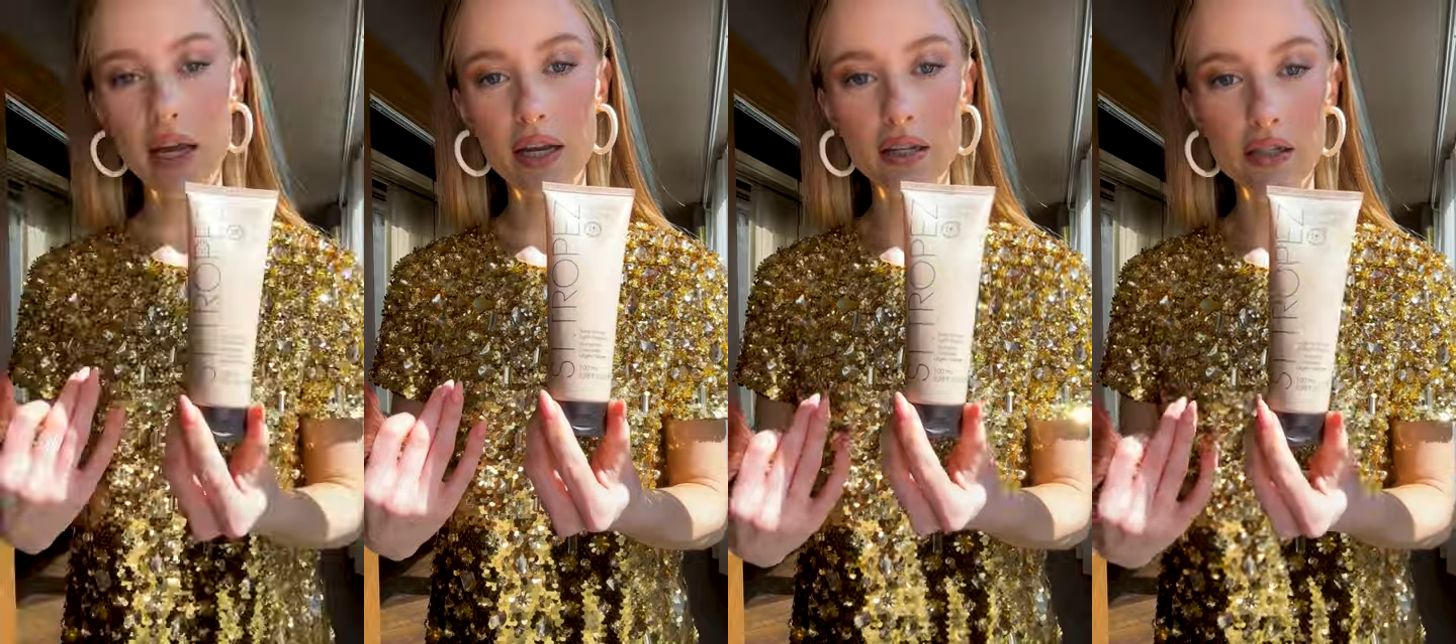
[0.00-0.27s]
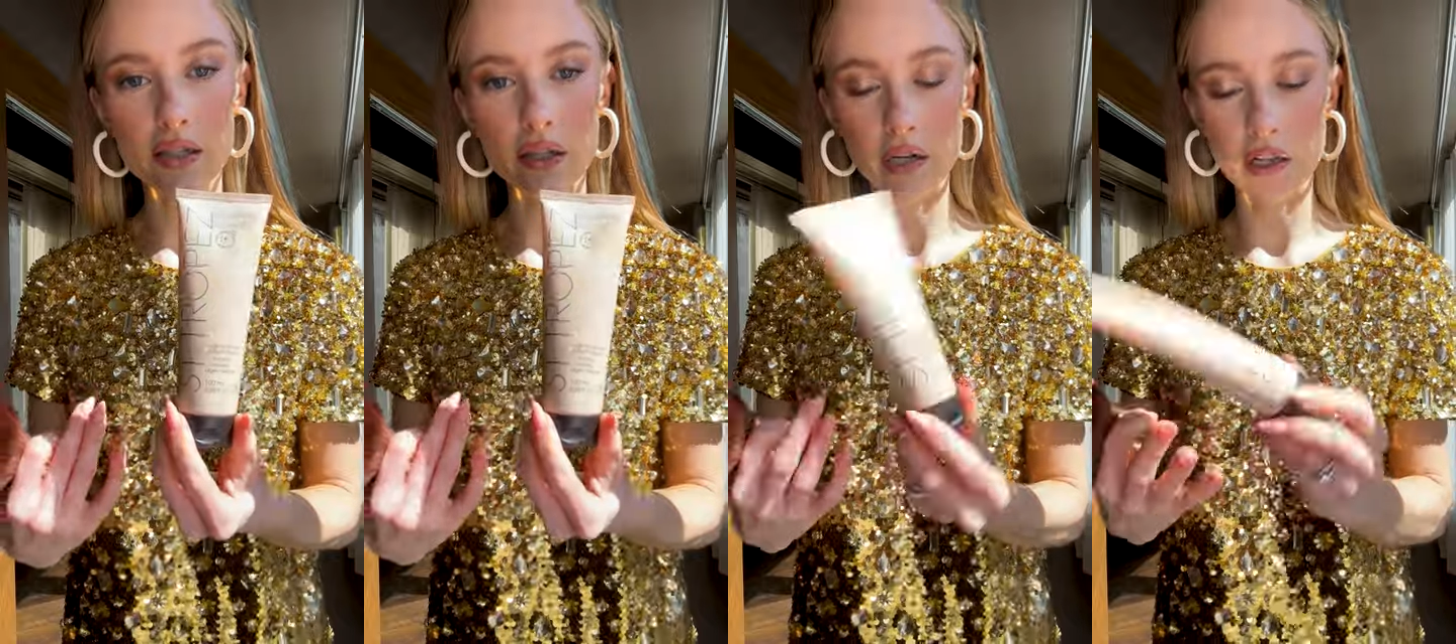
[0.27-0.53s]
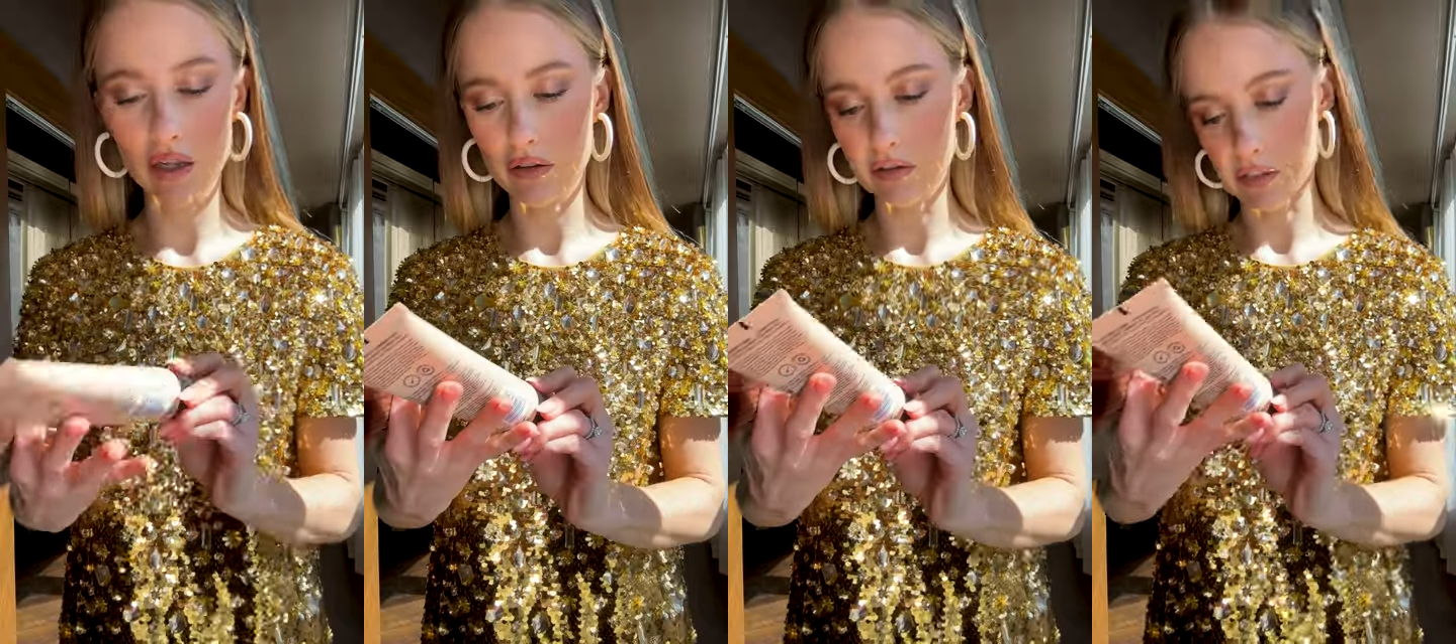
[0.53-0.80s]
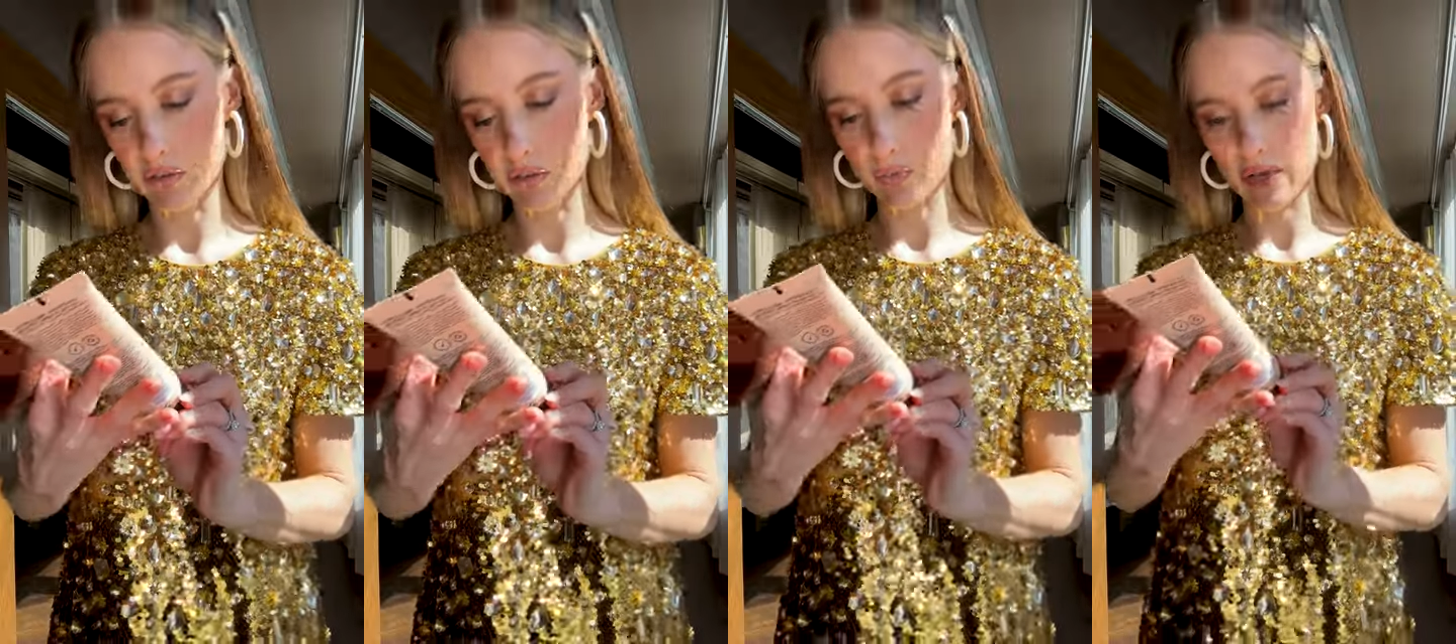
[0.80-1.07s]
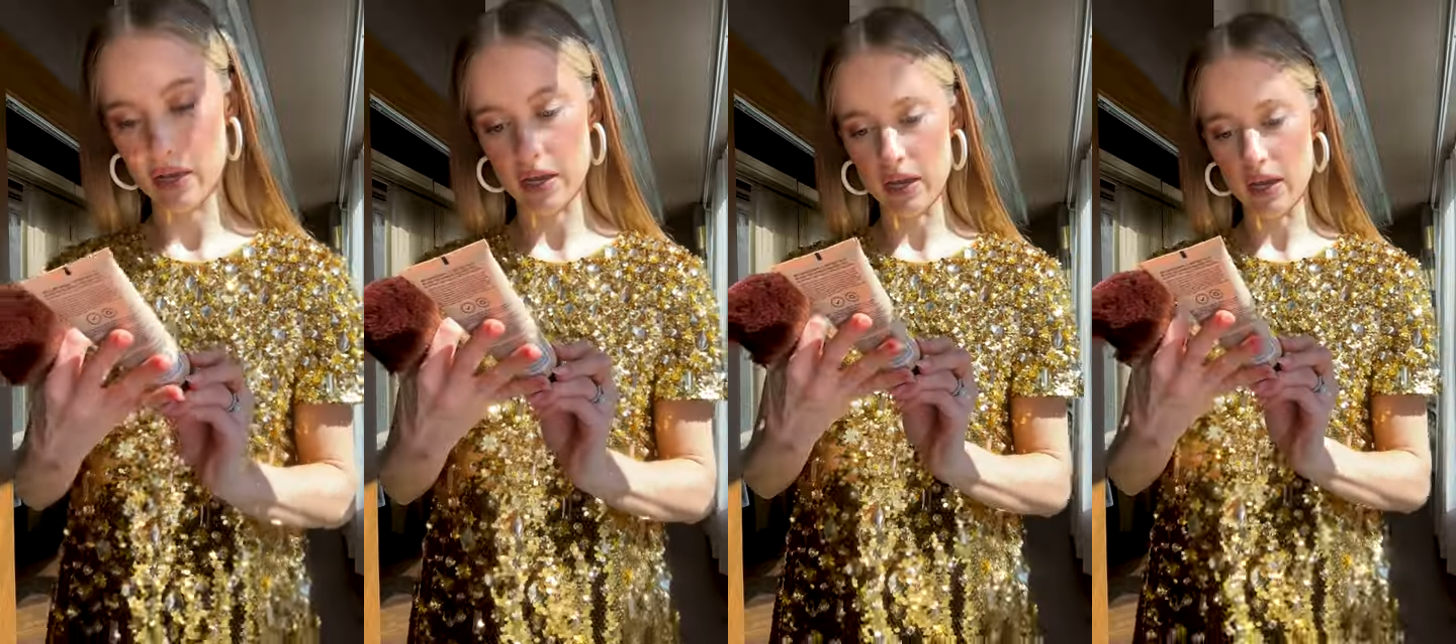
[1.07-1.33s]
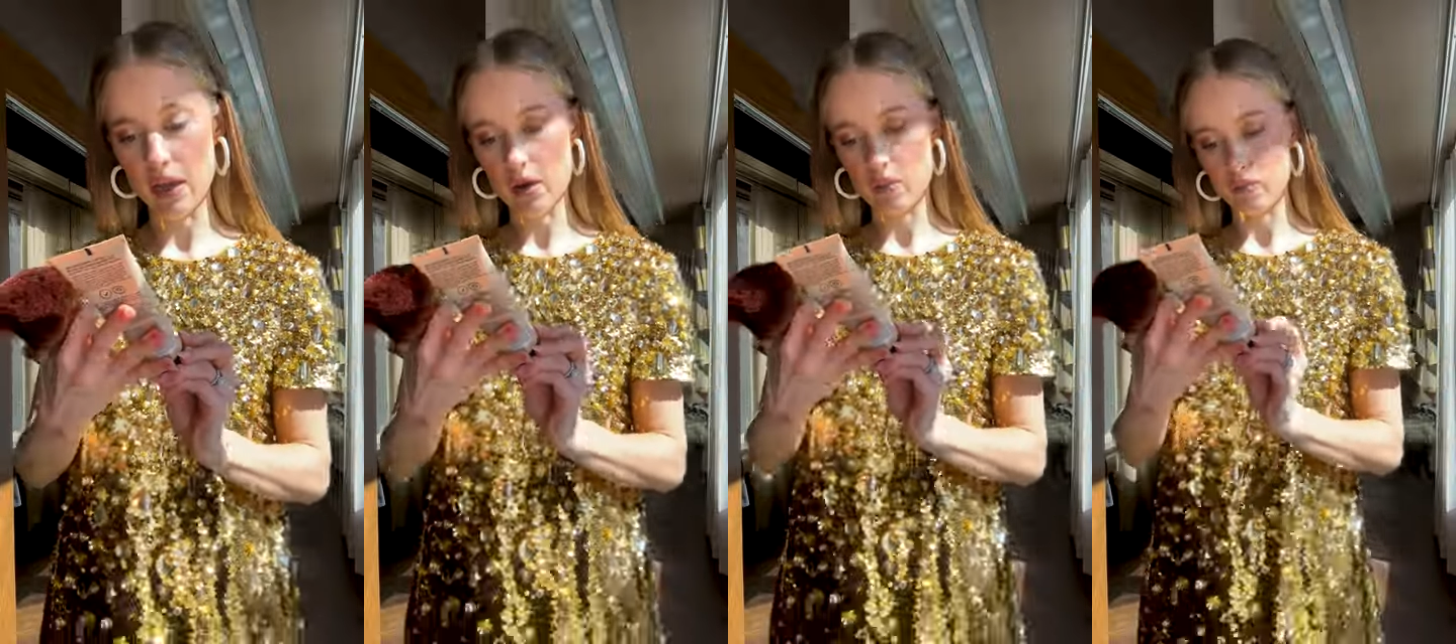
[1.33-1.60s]
Instant Glow
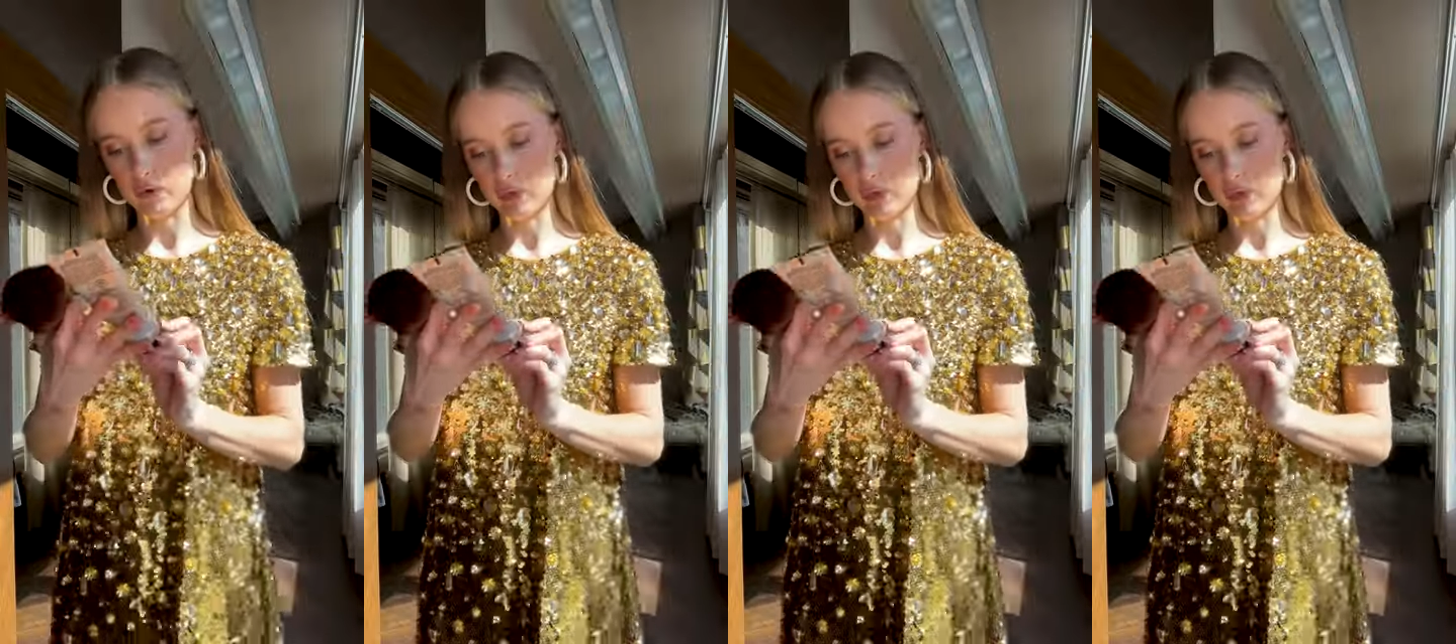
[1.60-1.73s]
Saint-Tropez